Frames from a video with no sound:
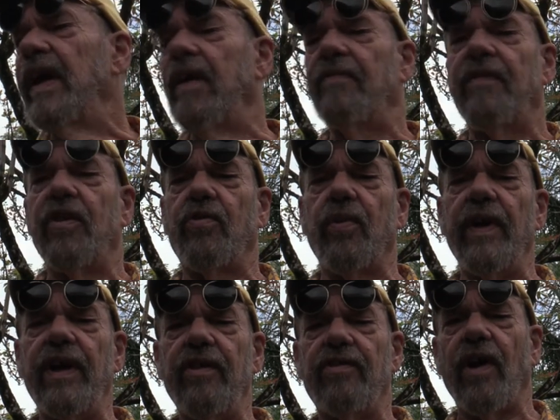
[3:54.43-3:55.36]
If the
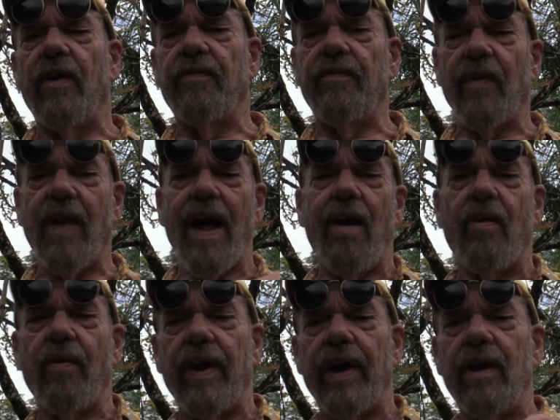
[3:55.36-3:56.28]
trees are
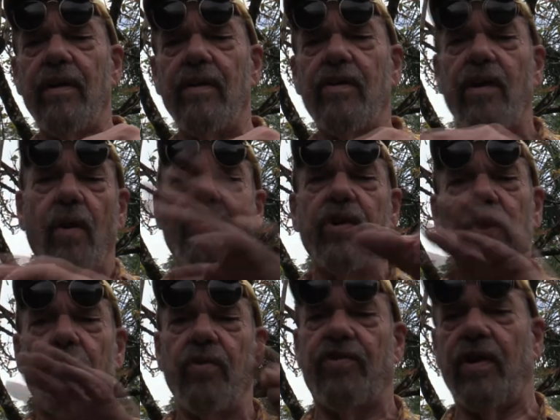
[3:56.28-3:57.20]
flowering, don't
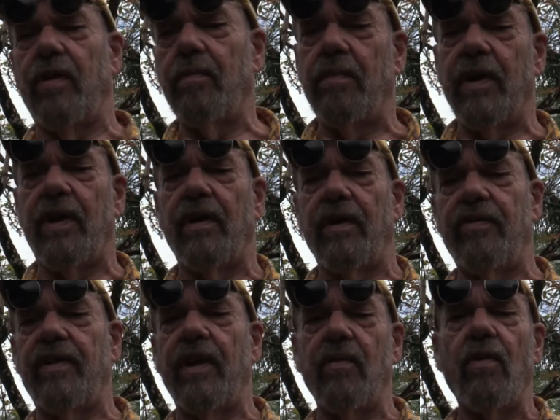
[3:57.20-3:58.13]
use it
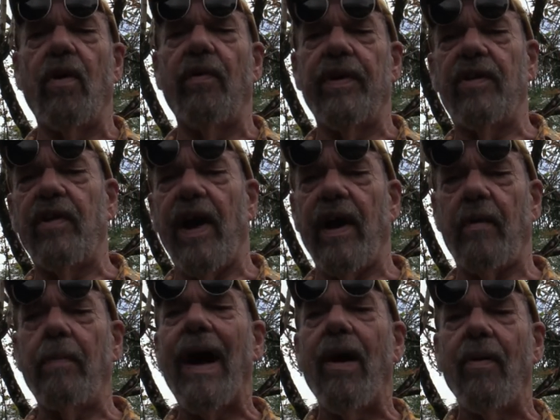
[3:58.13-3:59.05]
because it will
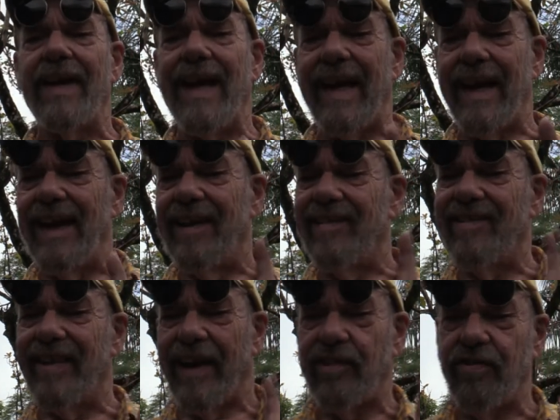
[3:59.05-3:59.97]
attack pollinating
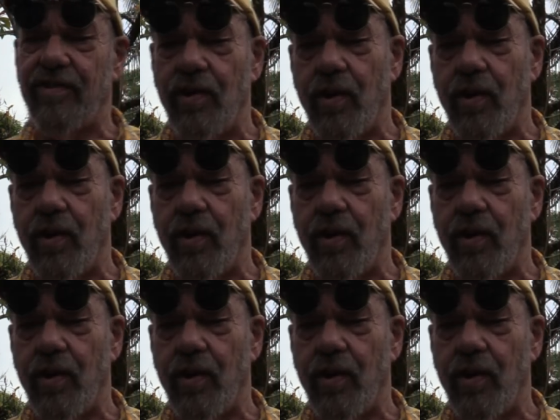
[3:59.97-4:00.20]
insects